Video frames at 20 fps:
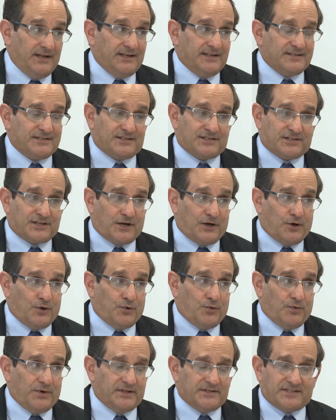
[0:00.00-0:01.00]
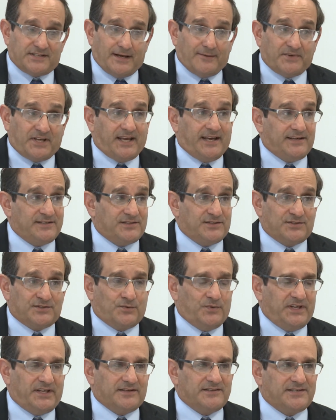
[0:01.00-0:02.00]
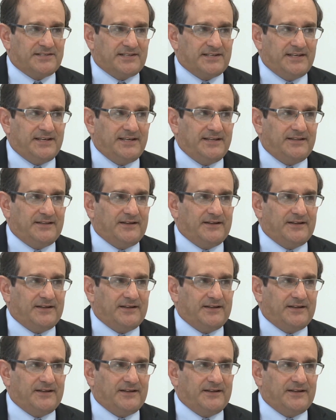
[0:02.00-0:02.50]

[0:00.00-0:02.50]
so in some cases, we can see